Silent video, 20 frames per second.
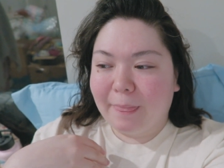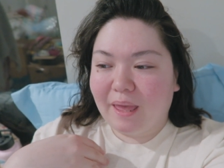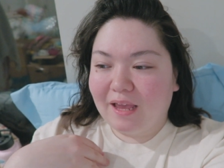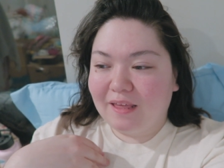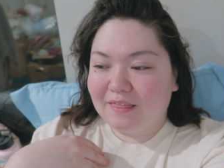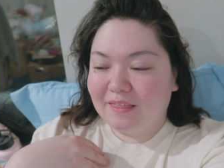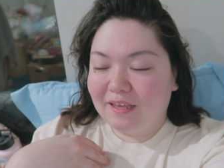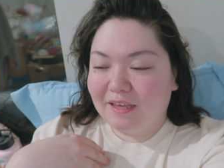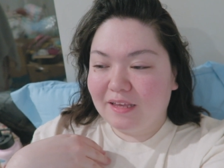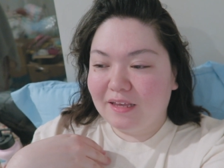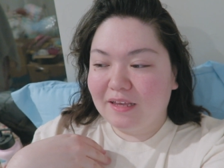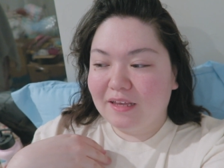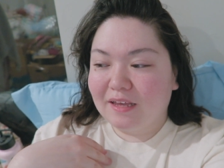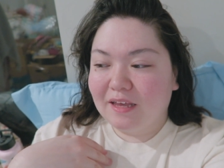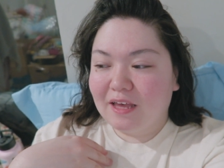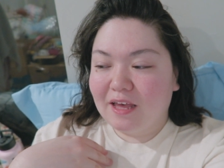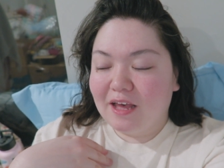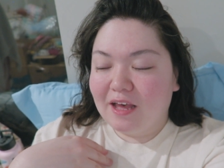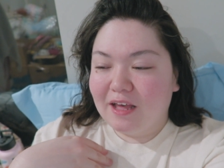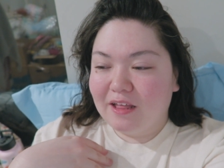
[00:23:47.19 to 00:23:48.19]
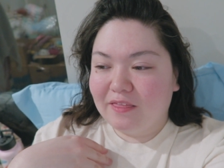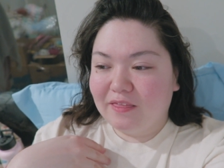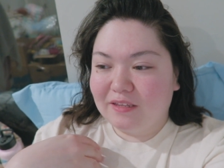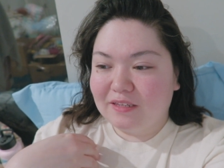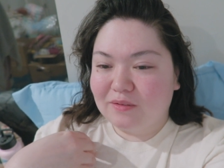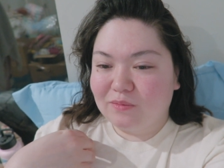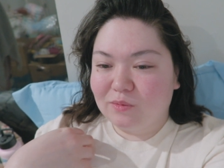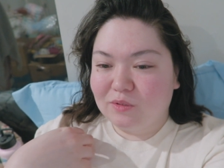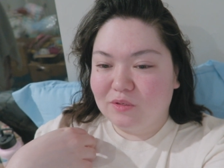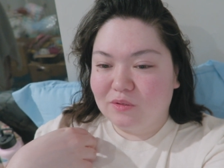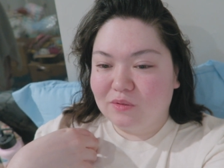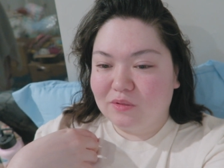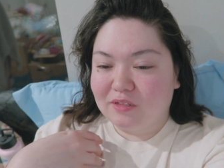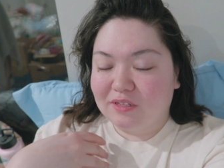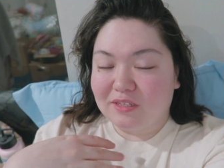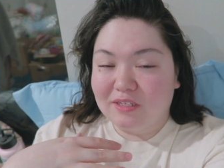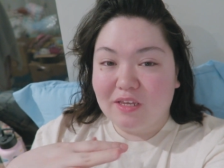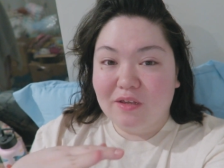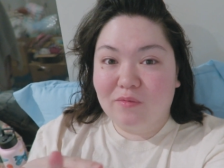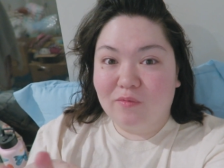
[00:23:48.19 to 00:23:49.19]
I think this was
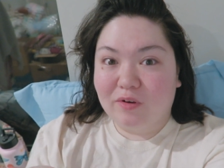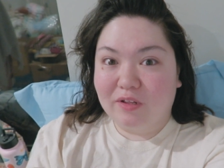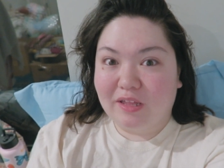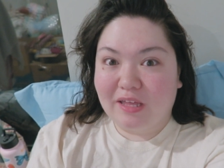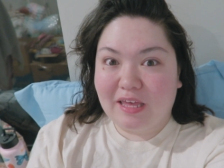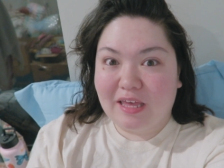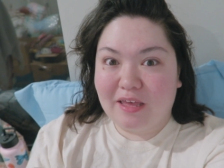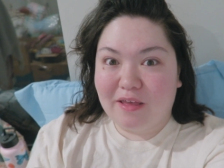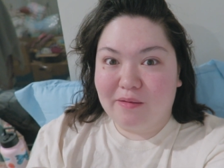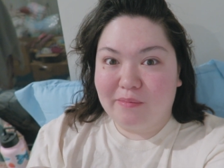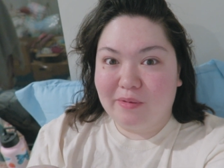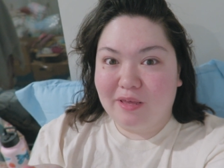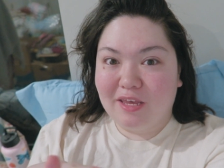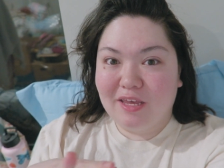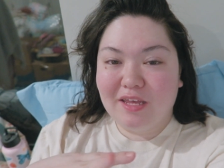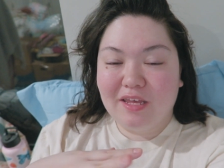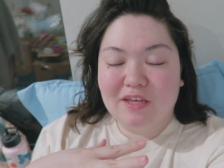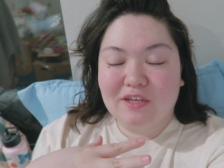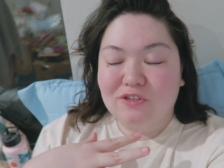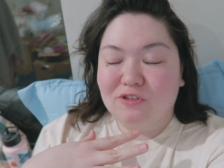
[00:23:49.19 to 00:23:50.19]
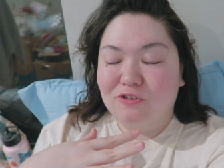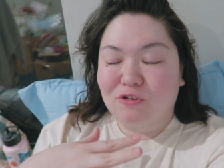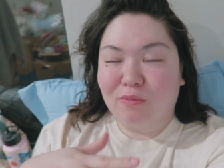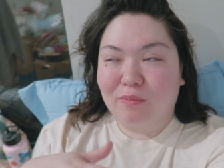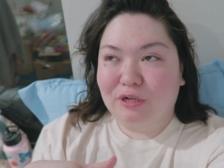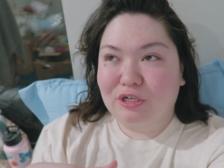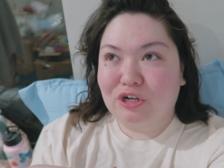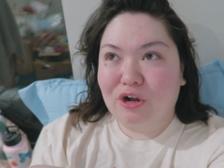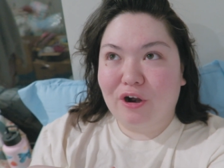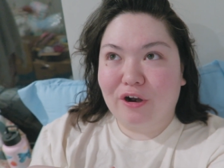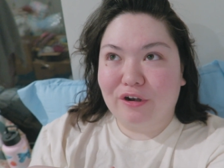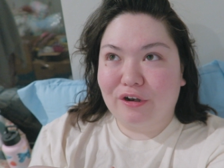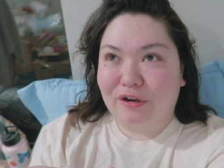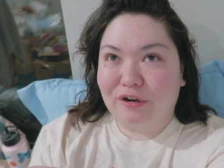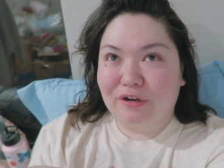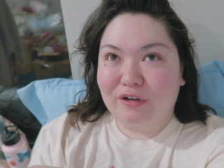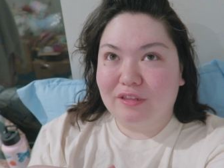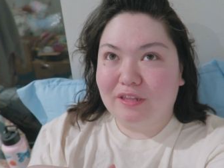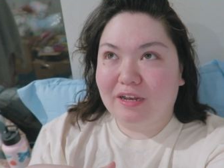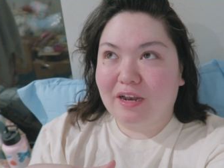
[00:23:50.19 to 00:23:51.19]
this like really hit me so much
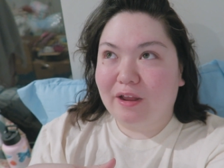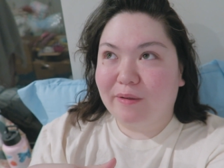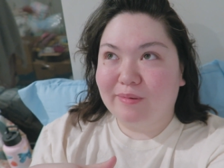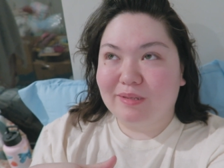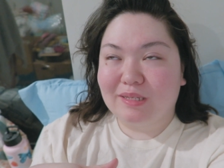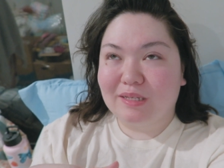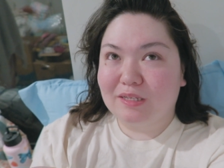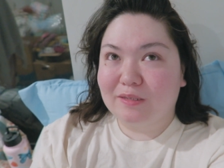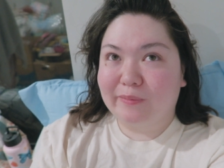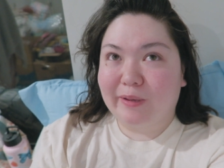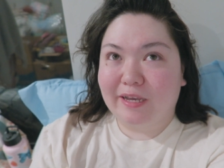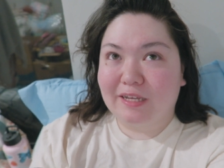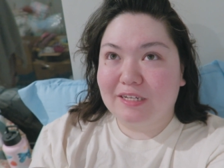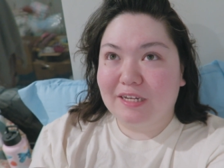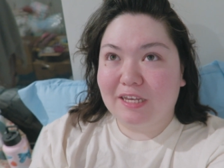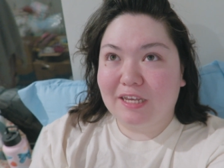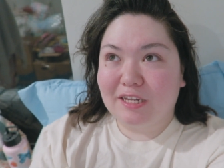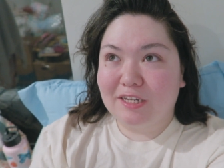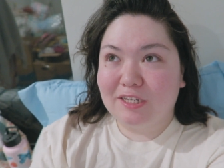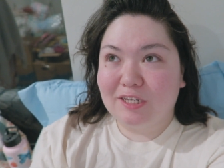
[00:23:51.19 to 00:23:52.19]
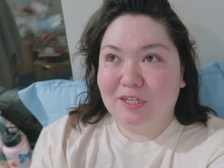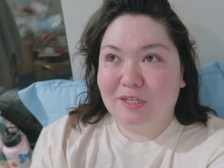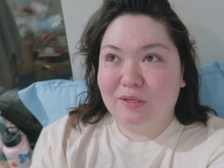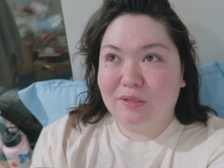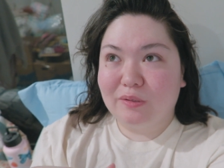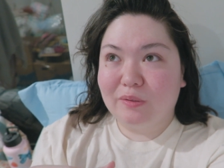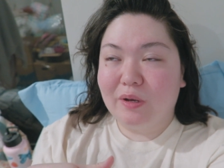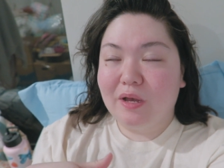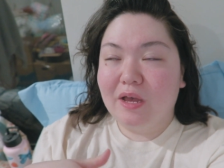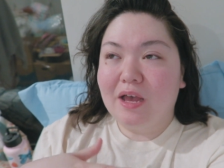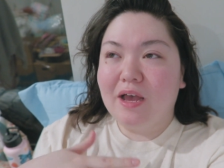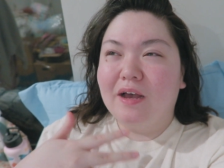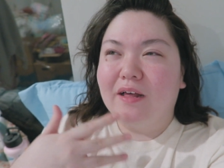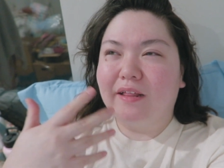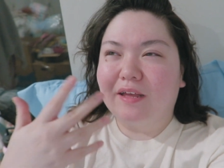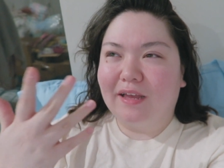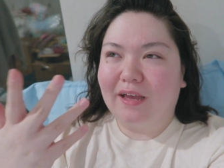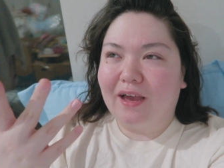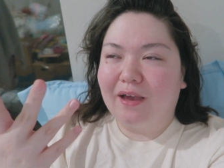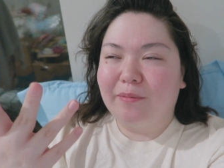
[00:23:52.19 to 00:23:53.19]
harder than I was expecting it to
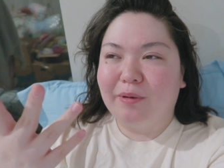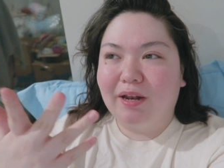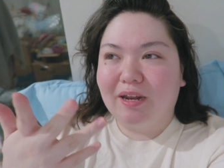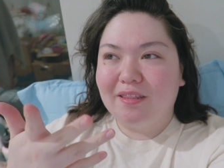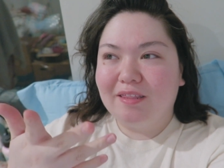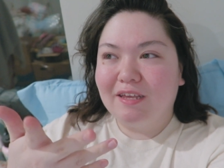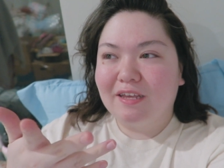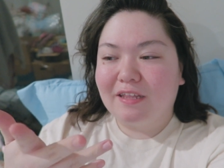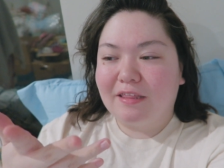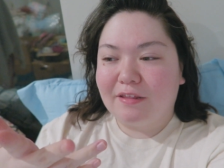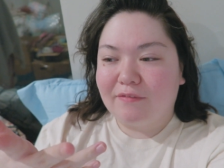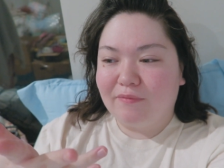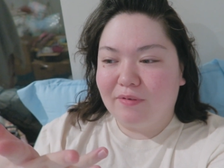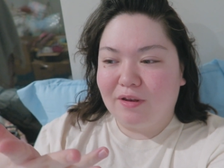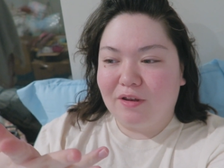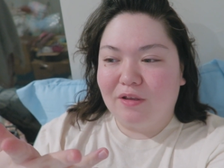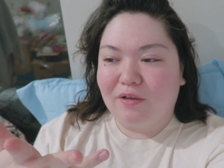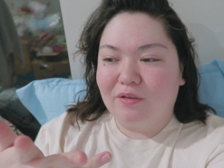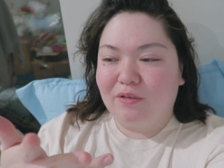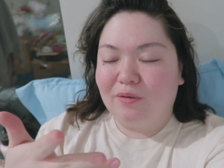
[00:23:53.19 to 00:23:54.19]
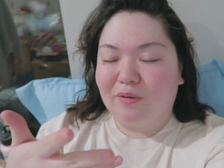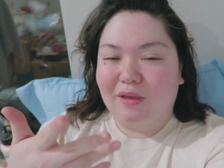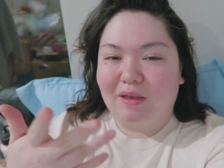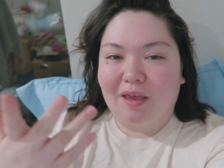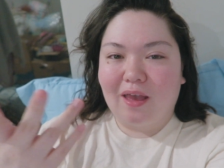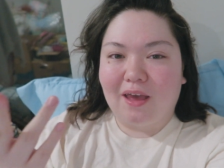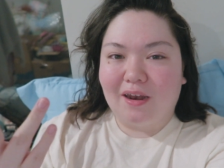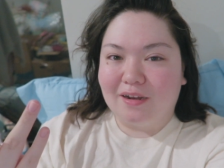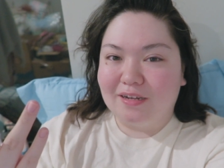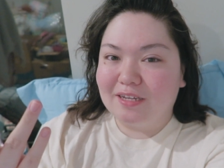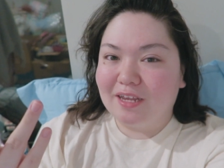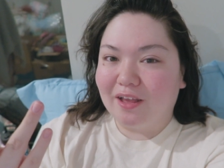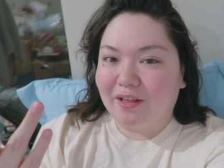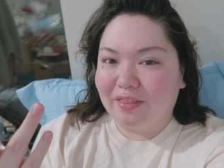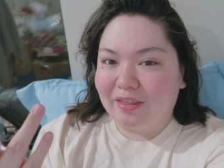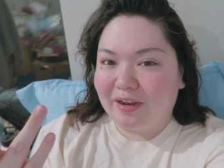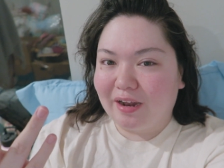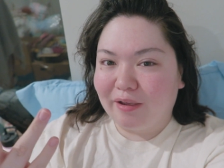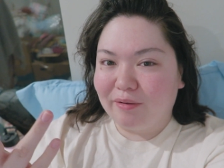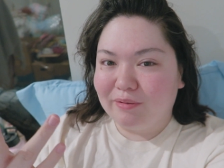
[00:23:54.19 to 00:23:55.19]
like I mean I think in the video you can kind of tell
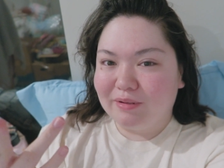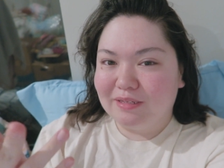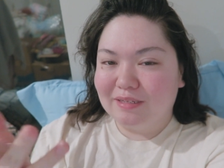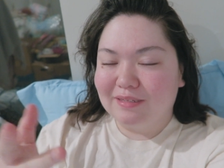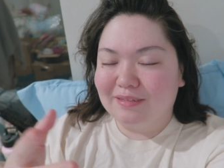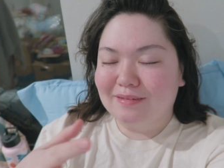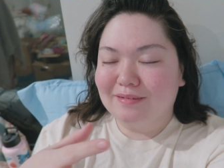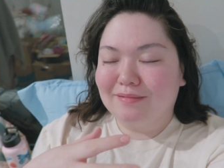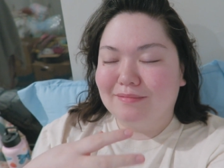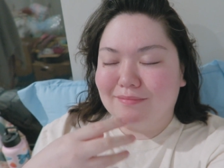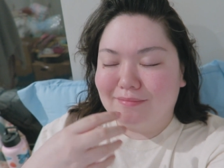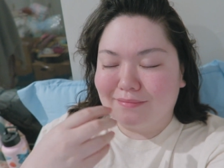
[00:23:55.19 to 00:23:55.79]
that I was